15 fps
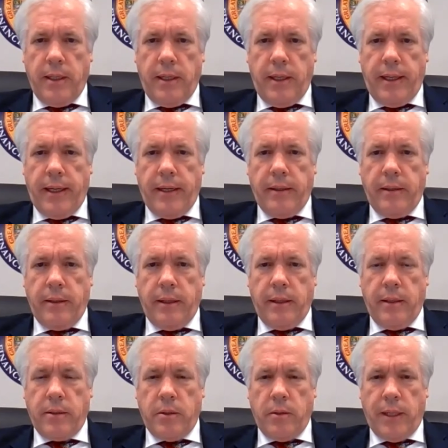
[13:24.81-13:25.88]
and
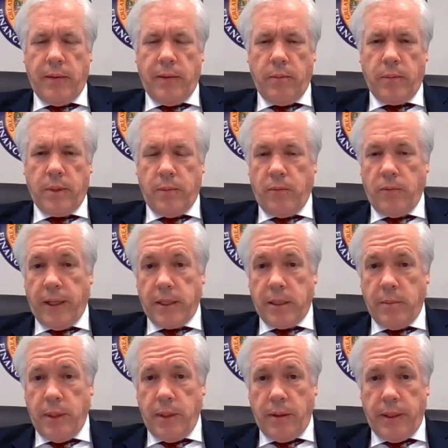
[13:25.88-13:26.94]
so give them some
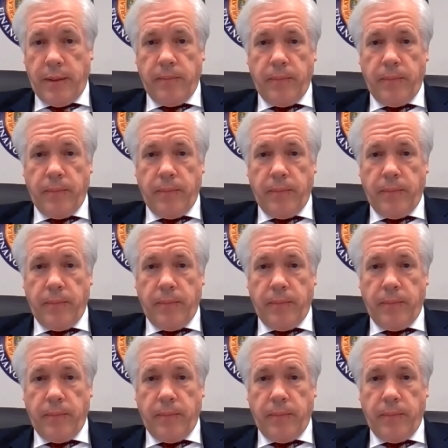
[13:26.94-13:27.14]
flexibility.